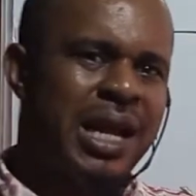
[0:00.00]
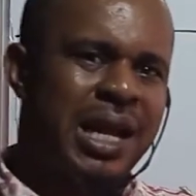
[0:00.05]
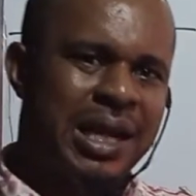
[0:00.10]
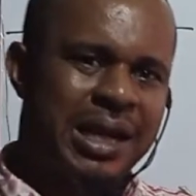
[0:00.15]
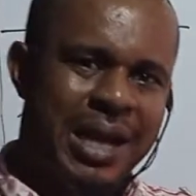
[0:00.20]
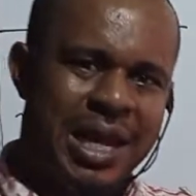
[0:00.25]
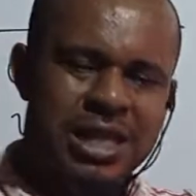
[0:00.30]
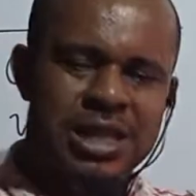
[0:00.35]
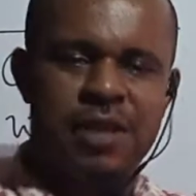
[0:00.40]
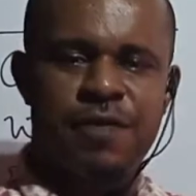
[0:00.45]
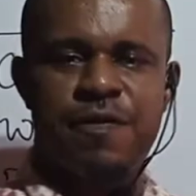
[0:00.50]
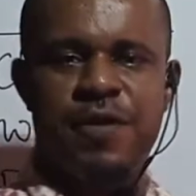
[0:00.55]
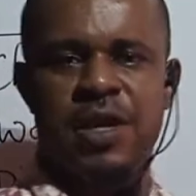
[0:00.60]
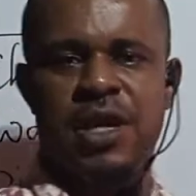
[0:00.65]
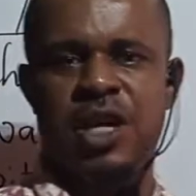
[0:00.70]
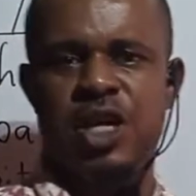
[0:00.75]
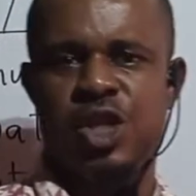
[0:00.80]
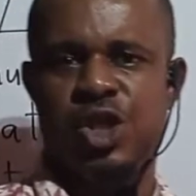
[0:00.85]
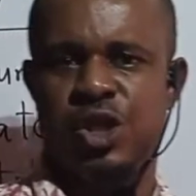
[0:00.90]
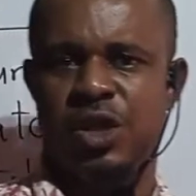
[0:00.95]

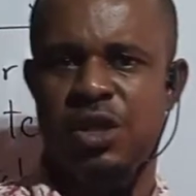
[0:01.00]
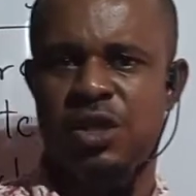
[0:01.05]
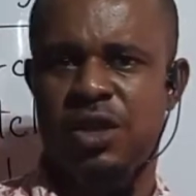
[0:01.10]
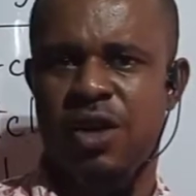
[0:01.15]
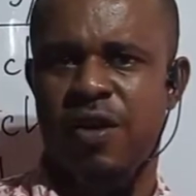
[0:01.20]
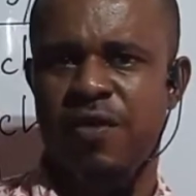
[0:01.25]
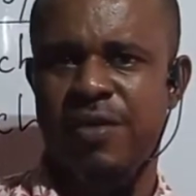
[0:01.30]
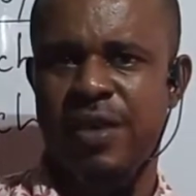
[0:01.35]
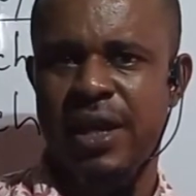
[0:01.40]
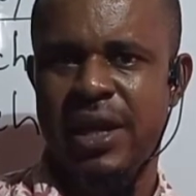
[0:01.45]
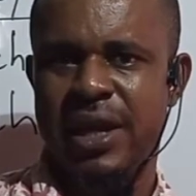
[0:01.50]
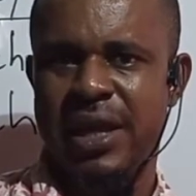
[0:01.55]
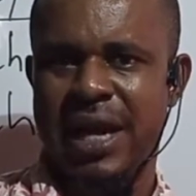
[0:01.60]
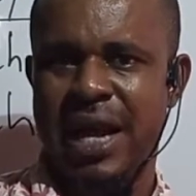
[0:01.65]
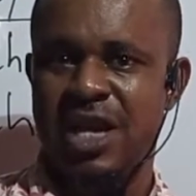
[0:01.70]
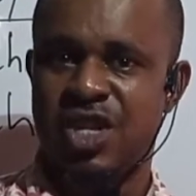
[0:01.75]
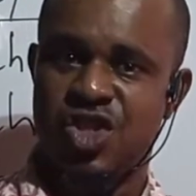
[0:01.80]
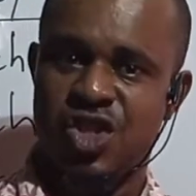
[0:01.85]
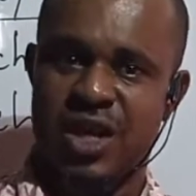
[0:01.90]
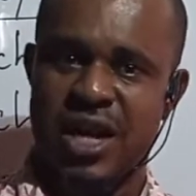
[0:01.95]
classification of the
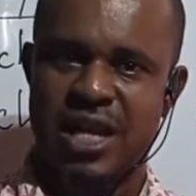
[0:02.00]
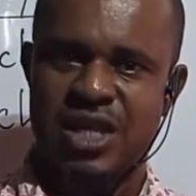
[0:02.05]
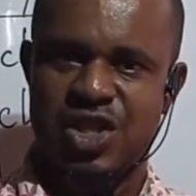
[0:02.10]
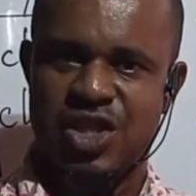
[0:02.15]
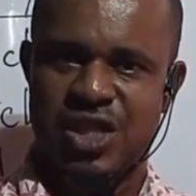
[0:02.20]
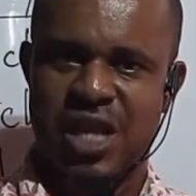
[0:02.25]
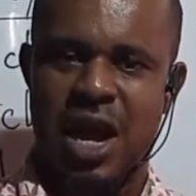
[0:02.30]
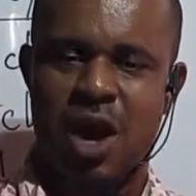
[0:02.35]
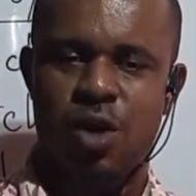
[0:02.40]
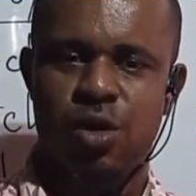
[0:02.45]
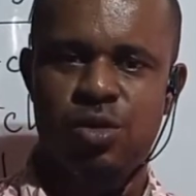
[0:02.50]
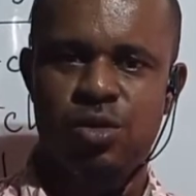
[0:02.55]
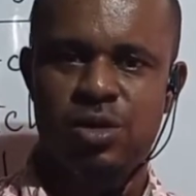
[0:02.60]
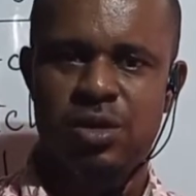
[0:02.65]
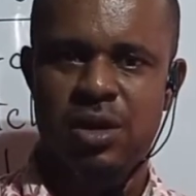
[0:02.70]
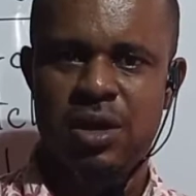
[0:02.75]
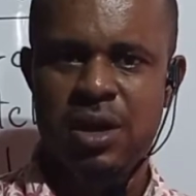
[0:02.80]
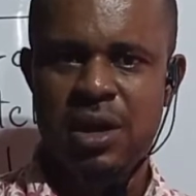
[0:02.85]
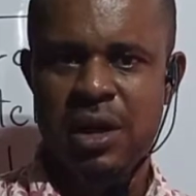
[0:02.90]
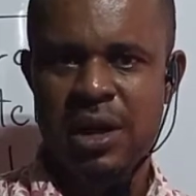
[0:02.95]
consonant sound,